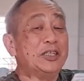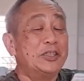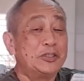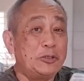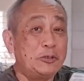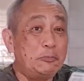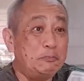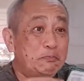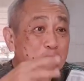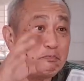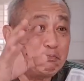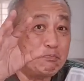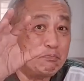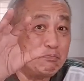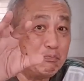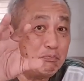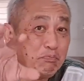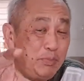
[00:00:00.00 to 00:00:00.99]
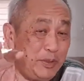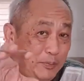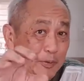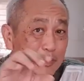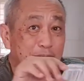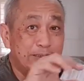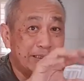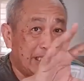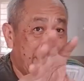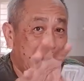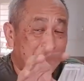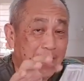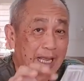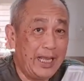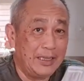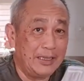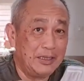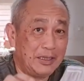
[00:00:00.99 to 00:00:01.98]
So people like
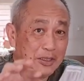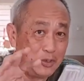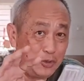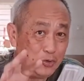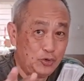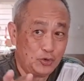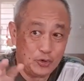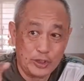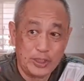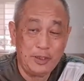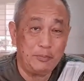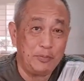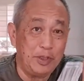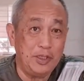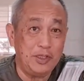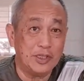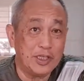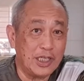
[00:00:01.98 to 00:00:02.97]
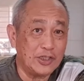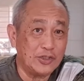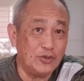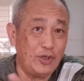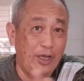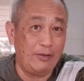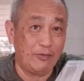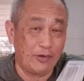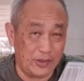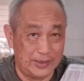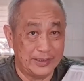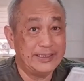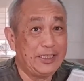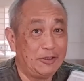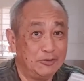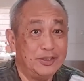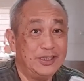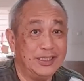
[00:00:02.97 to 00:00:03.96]
that, you should keep in touch to have
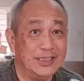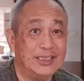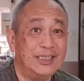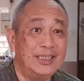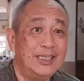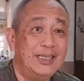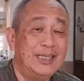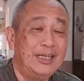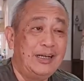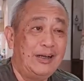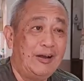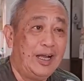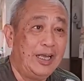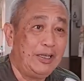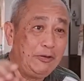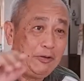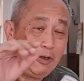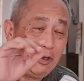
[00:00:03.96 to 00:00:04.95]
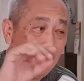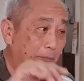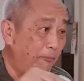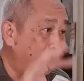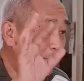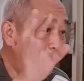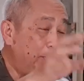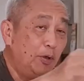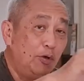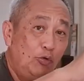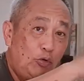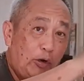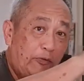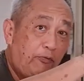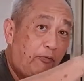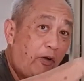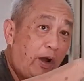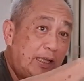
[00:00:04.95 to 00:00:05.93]
consultant, right? And people who
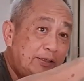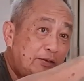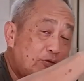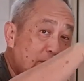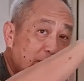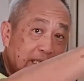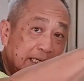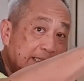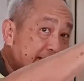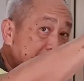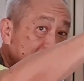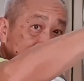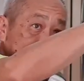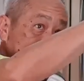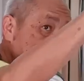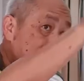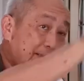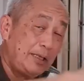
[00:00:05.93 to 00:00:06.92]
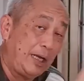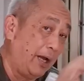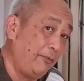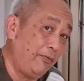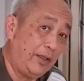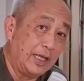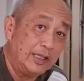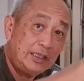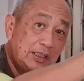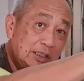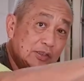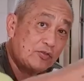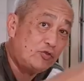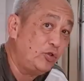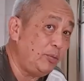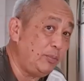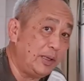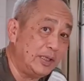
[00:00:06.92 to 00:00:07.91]
have friends who have done this
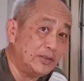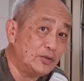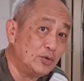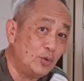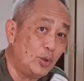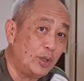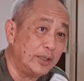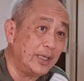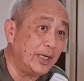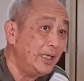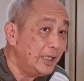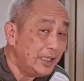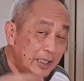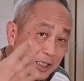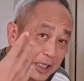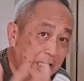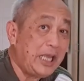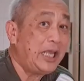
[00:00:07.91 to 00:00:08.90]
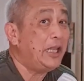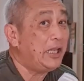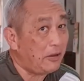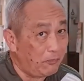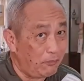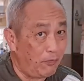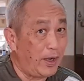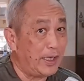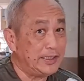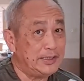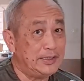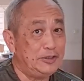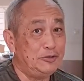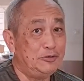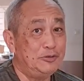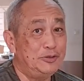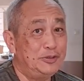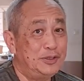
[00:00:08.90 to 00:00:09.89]
trip and so on, they can advise
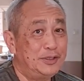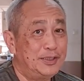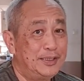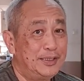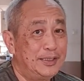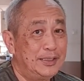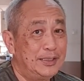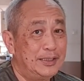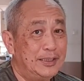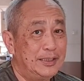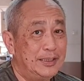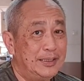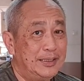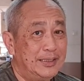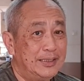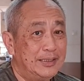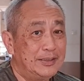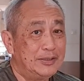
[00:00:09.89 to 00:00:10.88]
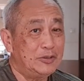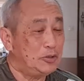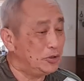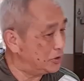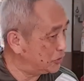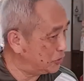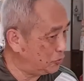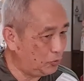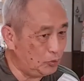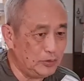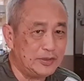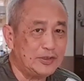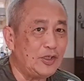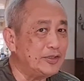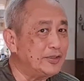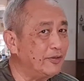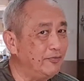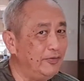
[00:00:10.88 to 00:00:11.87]
you. So it's good
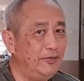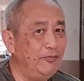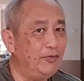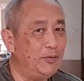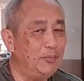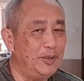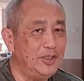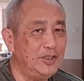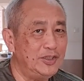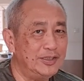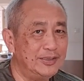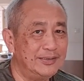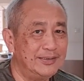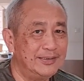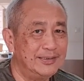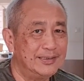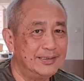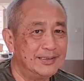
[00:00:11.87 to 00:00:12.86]
source of information.